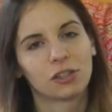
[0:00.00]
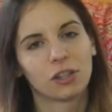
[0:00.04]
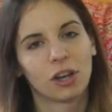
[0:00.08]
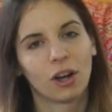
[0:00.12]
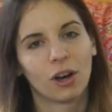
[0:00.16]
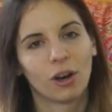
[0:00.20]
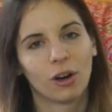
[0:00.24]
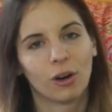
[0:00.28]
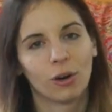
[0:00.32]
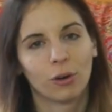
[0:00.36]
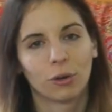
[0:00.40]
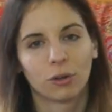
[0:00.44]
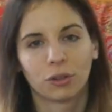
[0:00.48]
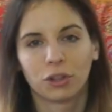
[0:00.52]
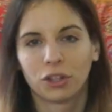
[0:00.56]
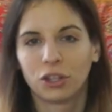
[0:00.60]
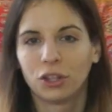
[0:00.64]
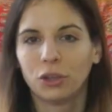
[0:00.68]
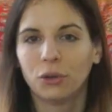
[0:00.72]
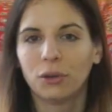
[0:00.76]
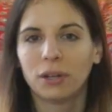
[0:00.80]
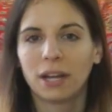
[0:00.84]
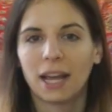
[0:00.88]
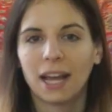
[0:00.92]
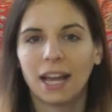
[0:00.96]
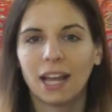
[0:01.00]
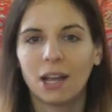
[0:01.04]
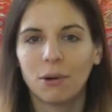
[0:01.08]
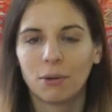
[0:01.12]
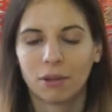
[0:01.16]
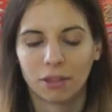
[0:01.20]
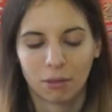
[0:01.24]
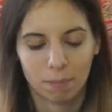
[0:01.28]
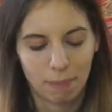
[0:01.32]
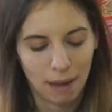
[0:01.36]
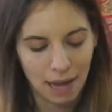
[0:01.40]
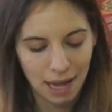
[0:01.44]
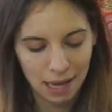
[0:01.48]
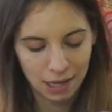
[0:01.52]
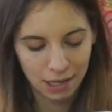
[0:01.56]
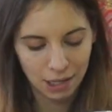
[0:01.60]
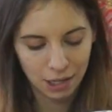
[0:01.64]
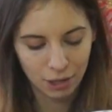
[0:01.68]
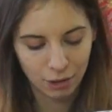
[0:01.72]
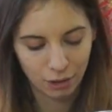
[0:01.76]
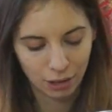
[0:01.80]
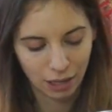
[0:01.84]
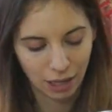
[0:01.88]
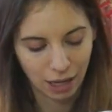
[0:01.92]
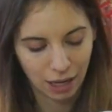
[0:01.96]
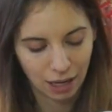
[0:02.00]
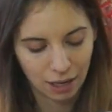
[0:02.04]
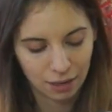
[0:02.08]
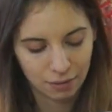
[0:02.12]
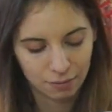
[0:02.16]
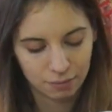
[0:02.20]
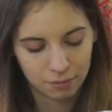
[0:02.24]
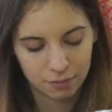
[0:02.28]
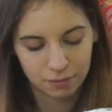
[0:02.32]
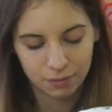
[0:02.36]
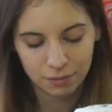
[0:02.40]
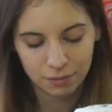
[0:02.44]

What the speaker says: Show, Q&A with Pandiola.